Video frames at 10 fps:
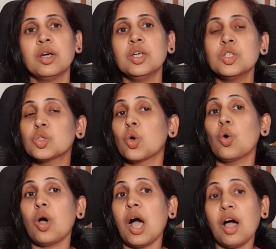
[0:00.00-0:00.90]

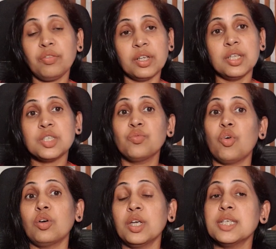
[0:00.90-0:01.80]
So after this
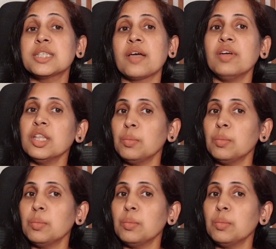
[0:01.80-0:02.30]
47th